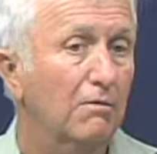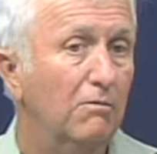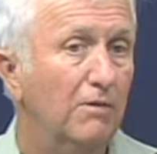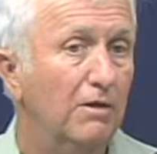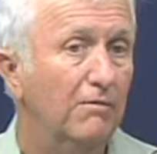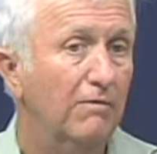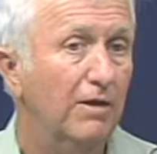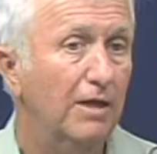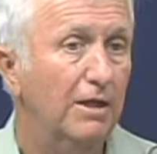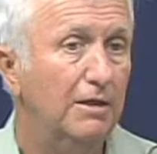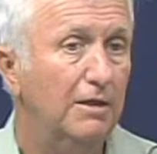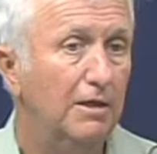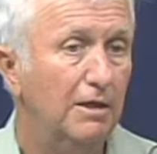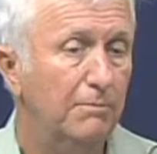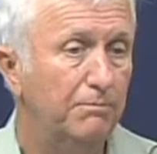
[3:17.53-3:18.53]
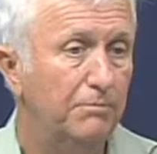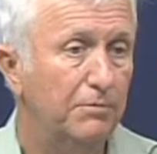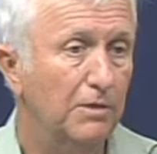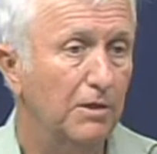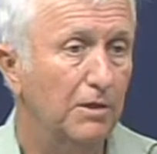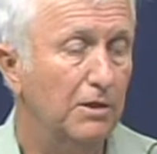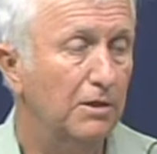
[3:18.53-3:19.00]
we've had
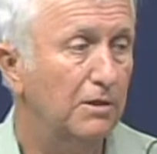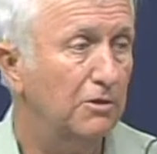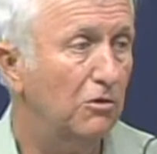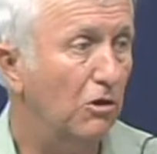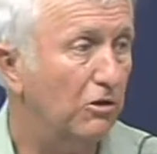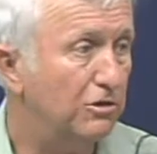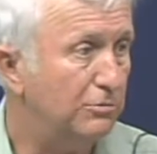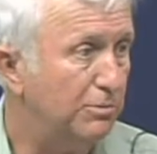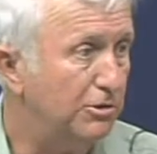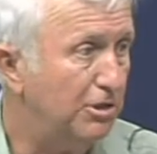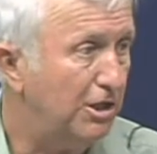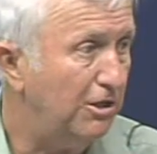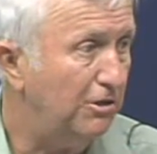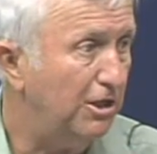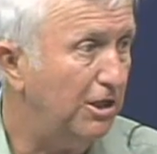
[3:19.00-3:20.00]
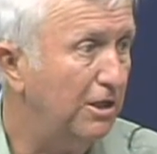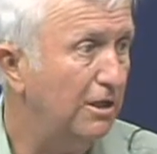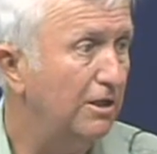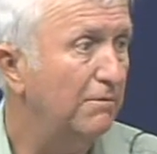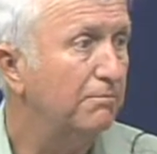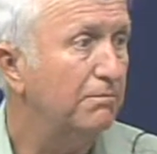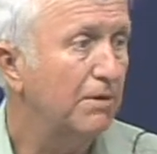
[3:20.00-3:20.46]
Congressman Tierney,
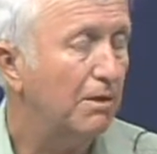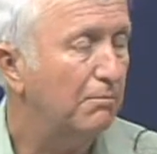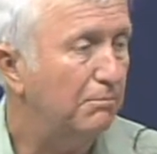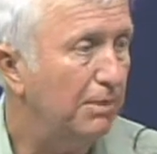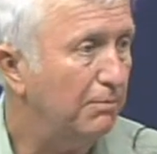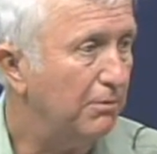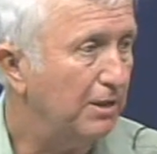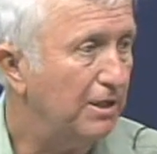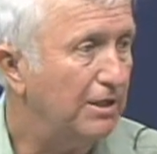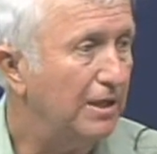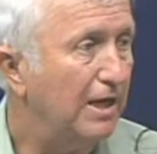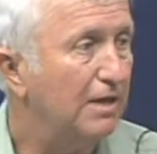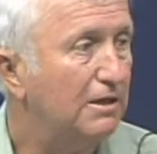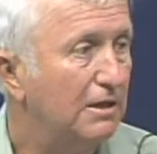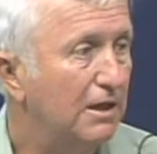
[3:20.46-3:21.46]
people like that